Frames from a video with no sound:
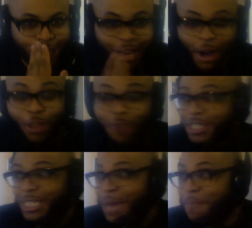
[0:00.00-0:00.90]
All of a
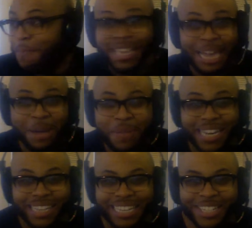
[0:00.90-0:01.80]
sudden, Bailey
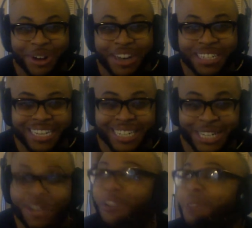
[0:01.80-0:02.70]
immediately transitions to
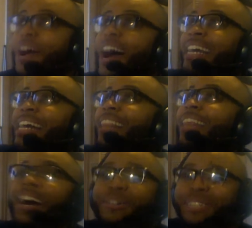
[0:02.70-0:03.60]
talking about how the
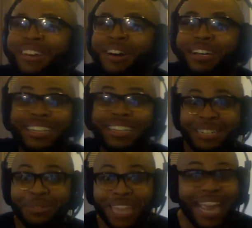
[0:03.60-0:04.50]
clouds look. And then she
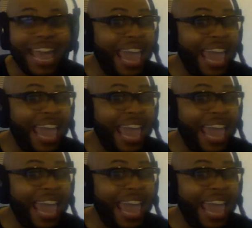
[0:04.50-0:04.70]
was like, hey,